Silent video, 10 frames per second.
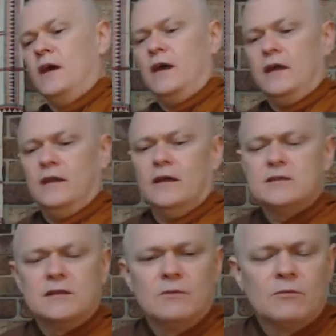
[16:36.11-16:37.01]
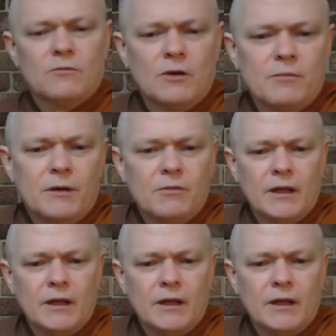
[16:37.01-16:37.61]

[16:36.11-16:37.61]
And I said, well, what about,